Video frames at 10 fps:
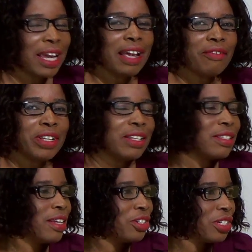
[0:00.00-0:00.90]
That's going
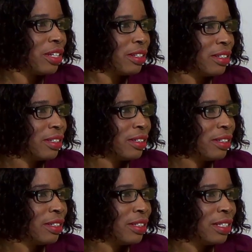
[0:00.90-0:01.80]
to that I have for
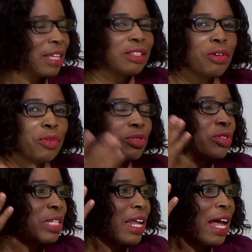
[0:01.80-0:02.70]
me that's
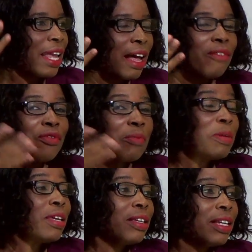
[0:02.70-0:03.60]
going through the same thing you're
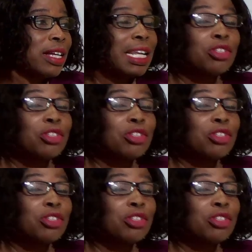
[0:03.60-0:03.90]
going through.